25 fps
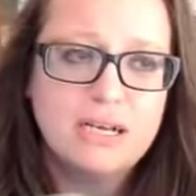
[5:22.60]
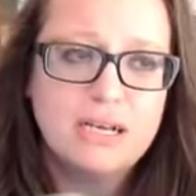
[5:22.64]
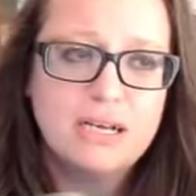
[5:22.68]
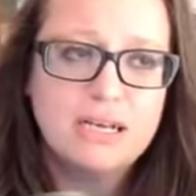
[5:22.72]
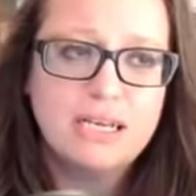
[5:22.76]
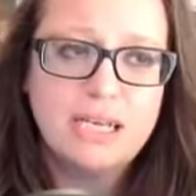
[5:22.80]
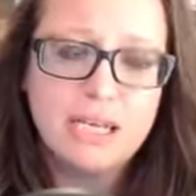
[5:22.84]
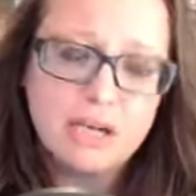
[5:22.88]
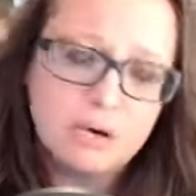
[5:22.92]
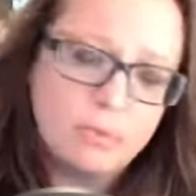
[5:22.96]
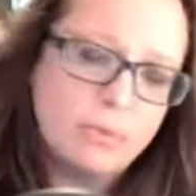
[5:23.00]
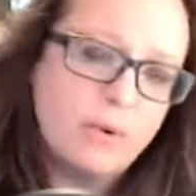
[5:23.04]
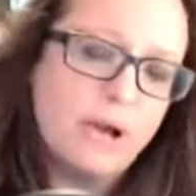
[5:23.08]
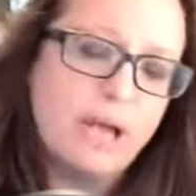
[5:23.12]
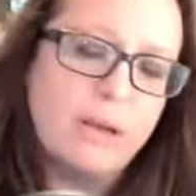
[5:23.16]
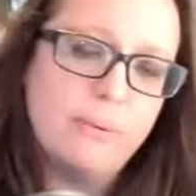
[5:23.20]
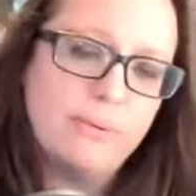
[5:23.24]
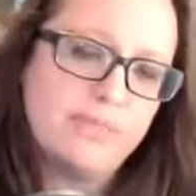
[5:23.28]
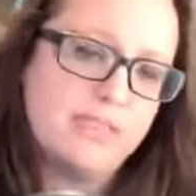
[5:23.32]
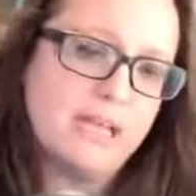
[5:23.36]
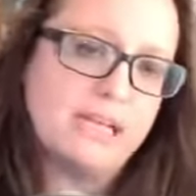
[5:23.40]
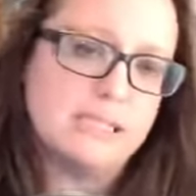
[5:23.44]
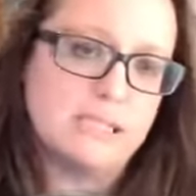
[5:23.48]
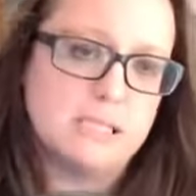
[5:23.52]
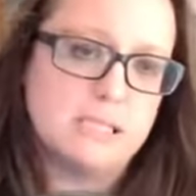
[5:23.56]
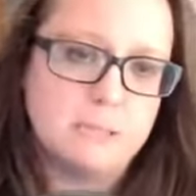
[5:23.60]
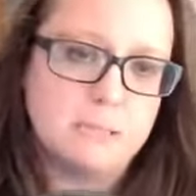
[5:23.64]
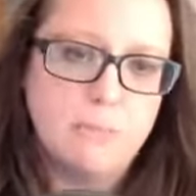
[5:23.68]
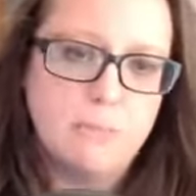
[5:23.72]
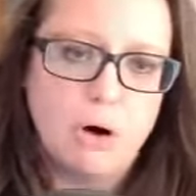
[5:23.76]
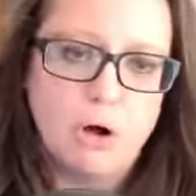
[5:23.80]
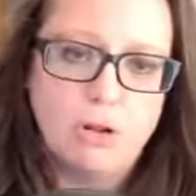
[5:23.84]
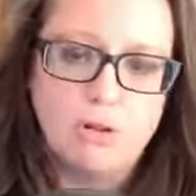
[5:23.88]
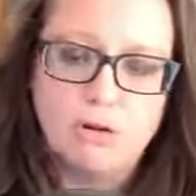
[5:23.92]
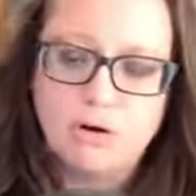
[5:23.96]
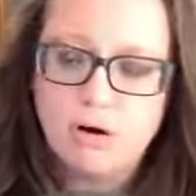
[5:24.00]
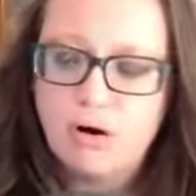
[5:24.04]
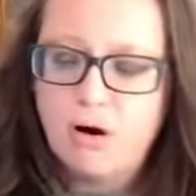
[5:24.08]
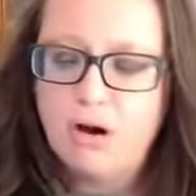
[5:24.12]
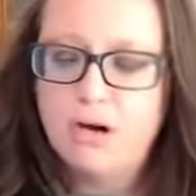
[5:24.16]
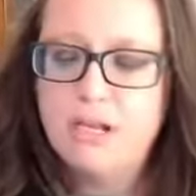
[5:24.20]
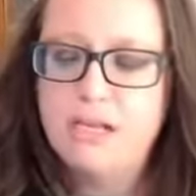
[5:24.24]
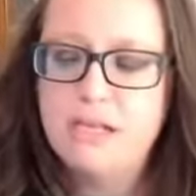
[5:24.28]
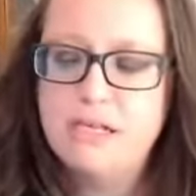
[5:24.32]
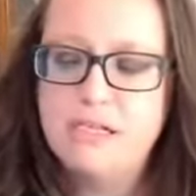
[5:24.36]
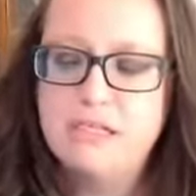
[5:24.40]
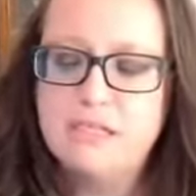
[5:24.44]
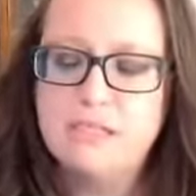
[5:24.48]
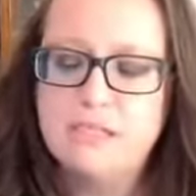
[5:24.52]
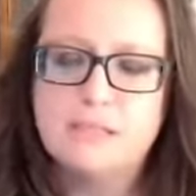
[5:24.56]
get away with that smaller
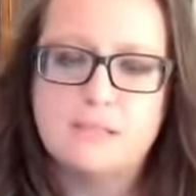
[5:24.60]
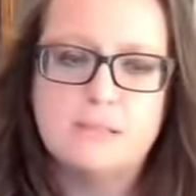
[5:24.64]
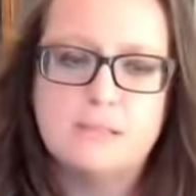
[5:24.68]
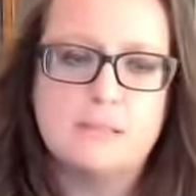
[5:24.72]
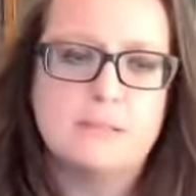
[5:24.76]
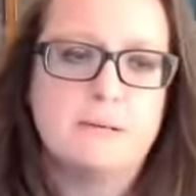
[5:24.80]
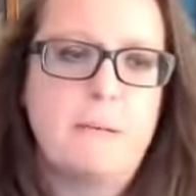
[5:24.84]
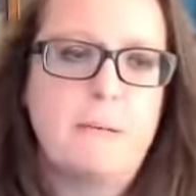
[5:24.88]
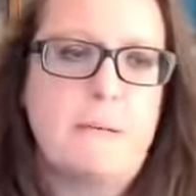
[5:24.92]
audience?